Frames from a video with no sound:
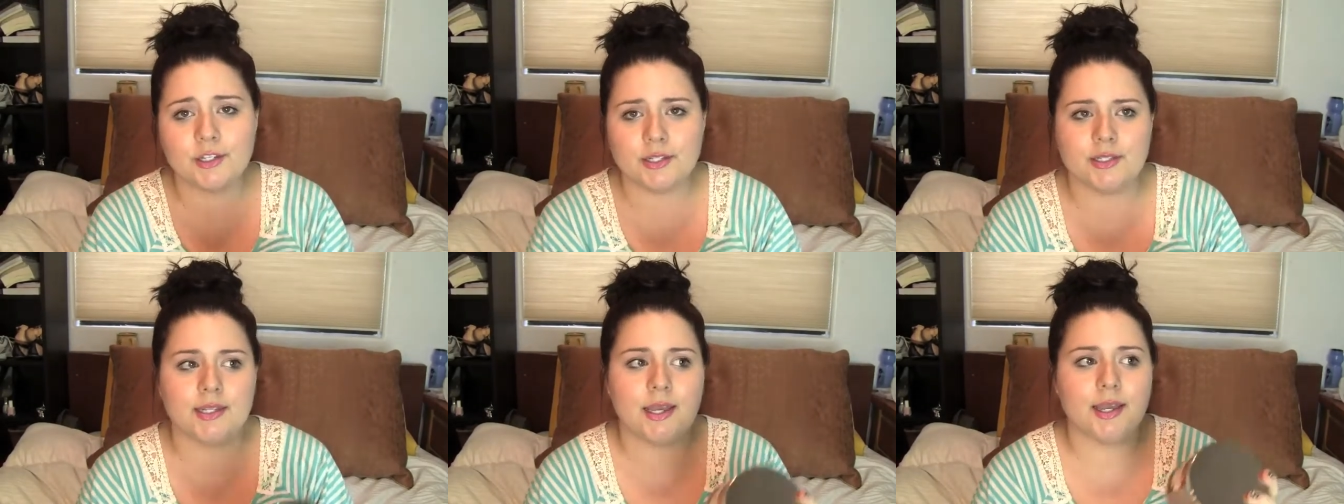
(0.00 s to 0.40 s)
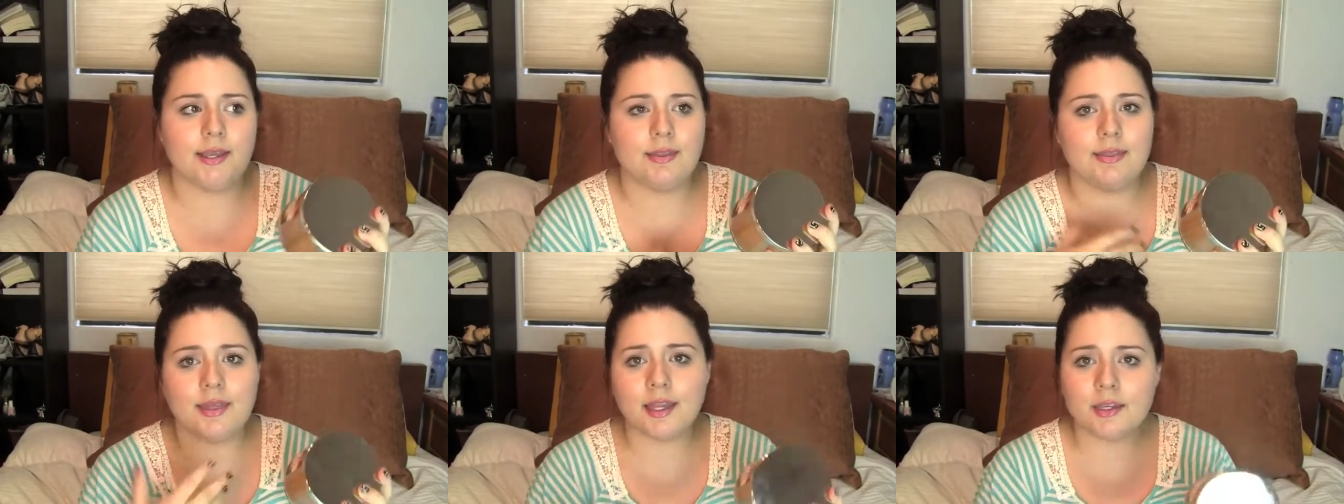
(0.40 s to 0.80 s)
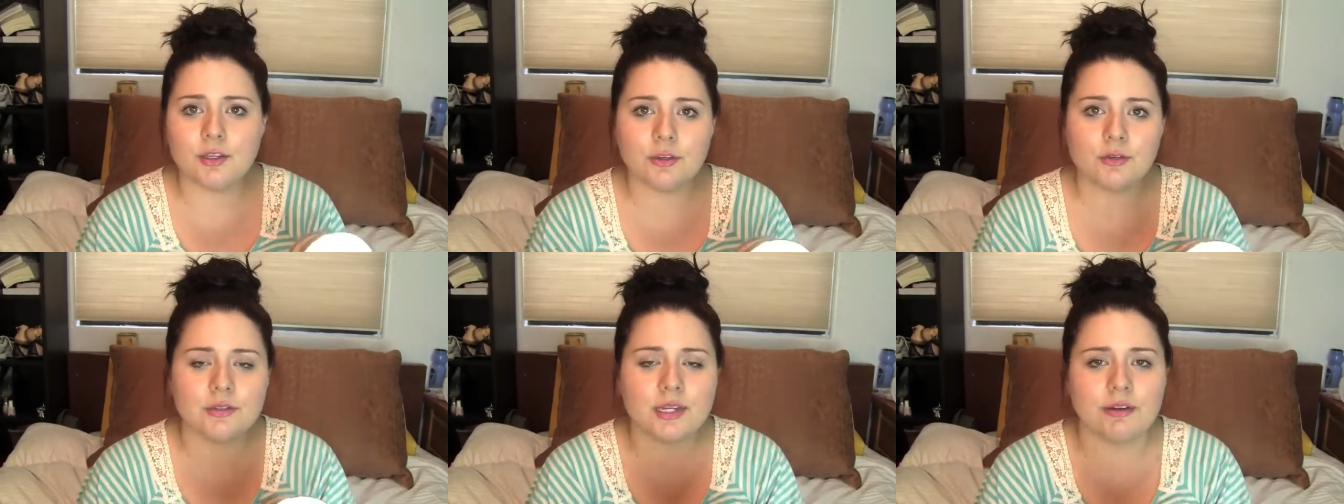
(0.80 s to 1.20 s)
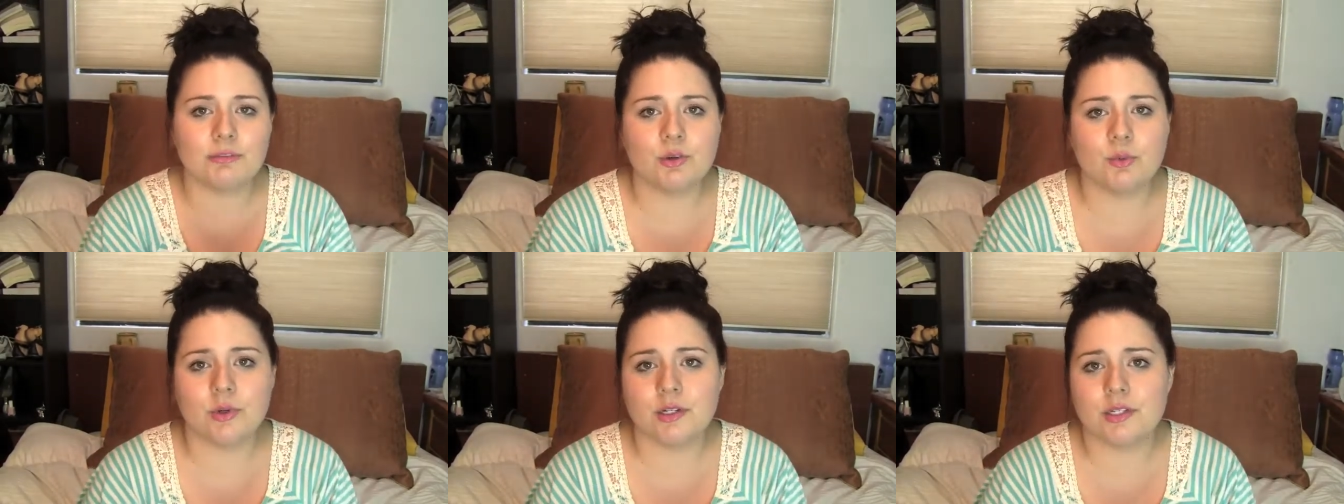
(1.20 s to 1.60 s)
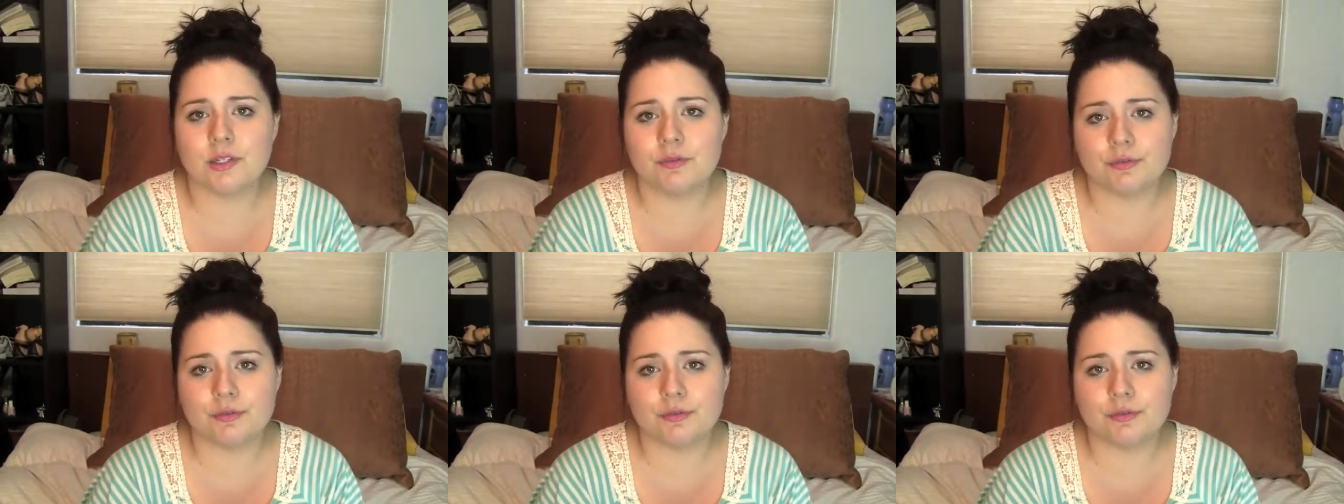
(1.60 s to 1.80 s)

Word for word: just a thank you to everyone